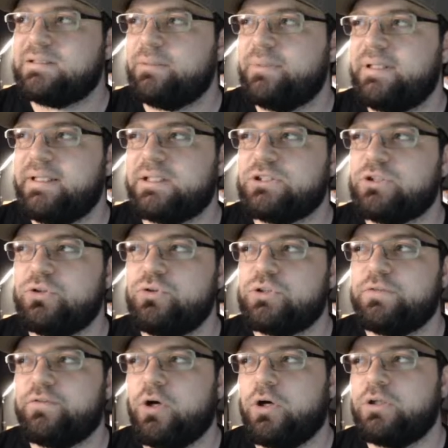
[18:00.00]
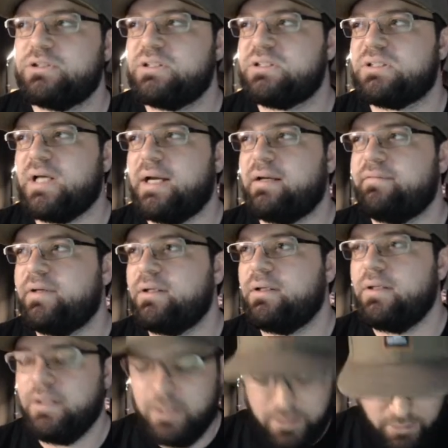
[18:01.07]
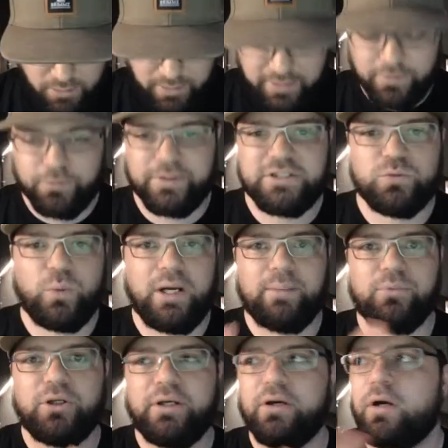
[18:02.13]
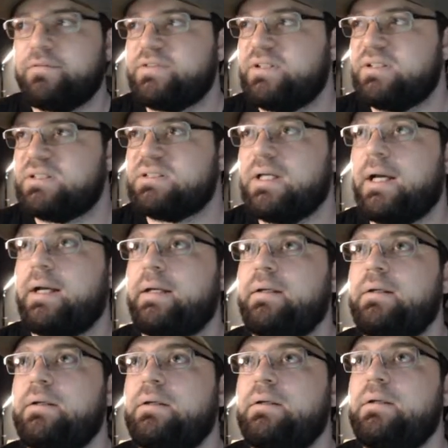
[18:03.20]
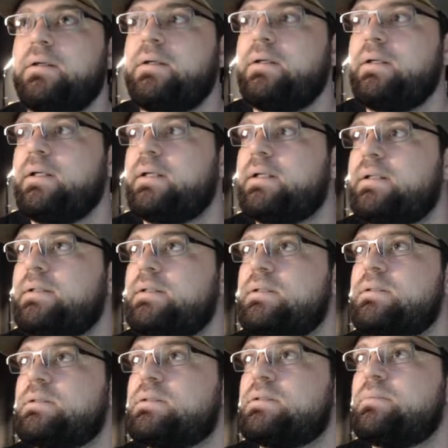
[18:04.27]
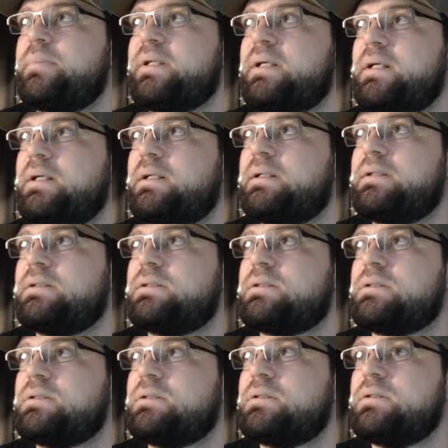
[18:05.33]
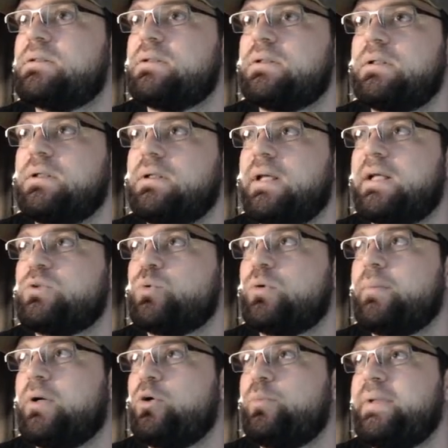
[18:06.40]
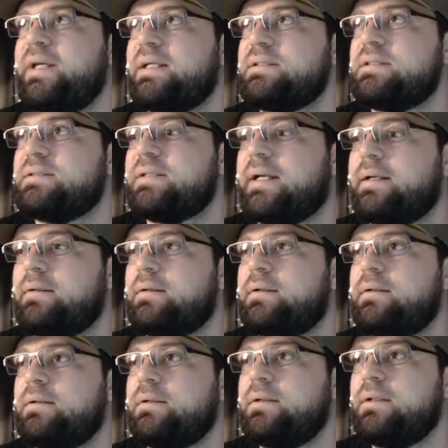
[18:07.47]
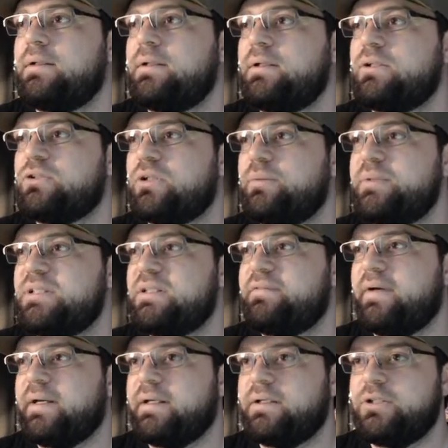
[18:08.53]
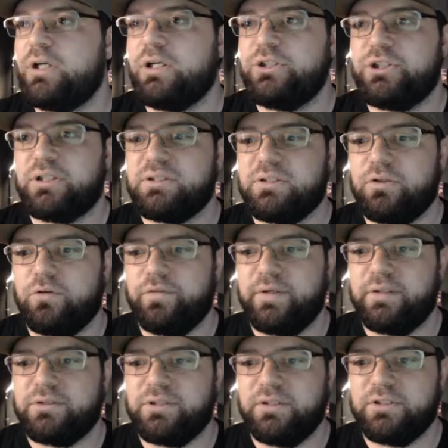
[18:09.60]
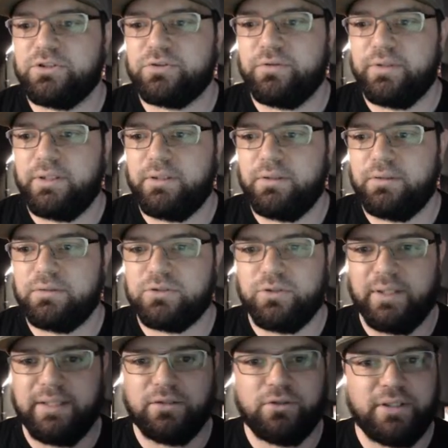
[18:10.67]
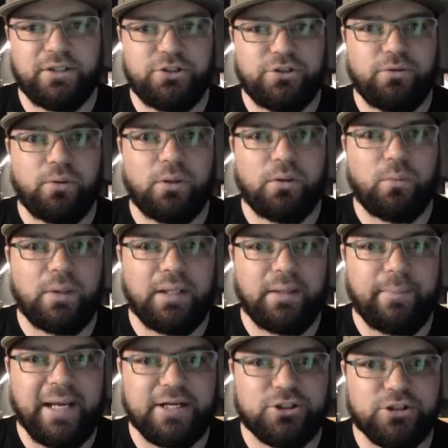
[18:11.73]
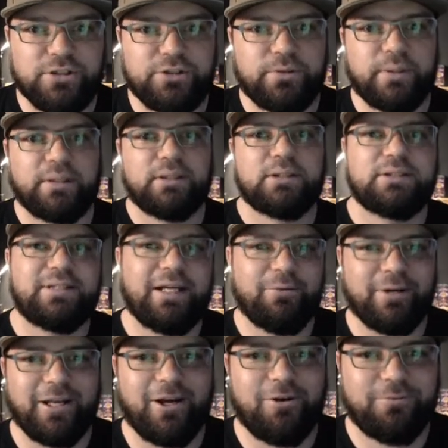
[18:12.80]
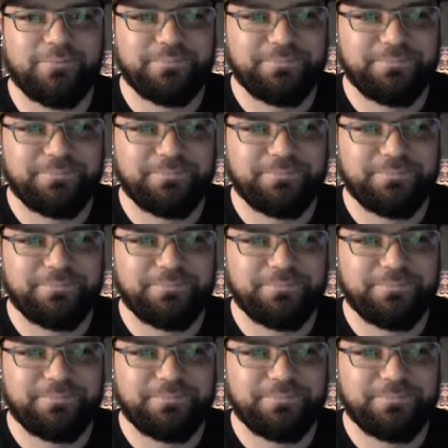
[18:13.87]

some of the exclusive cards inside of it. And the reason why I'm looking off to the side is because that's where my OBS is at. So let me see if I can adjust it over here to the screen so I can look at you all while I'm actually doing this. There we go.